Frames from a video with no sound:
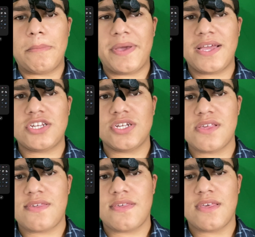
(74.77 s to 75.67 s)

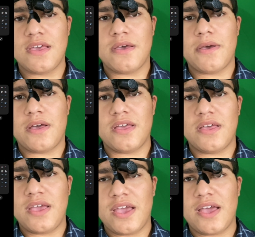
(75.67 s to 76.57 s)
pages
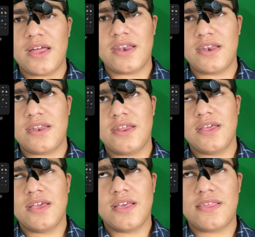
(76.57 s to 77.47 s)
and
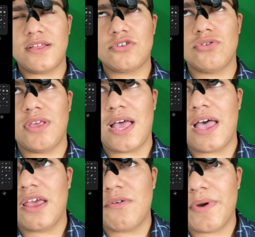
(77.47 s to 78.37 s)
essentially
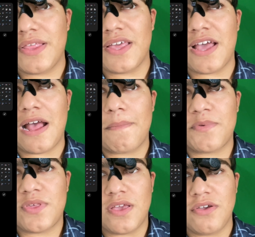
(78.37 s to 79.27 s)
hide away the
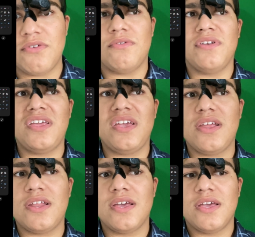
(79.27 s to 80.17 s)
apps that you don't
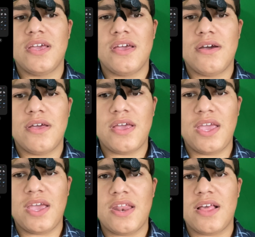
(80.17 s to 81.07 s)
need,
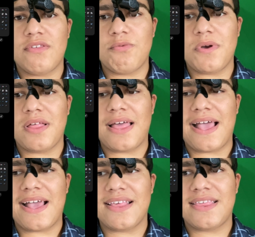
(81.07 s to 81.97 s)
and as well
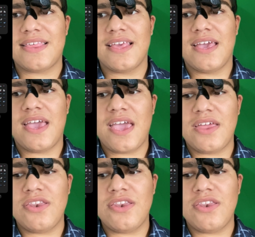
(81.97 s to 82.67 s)
as a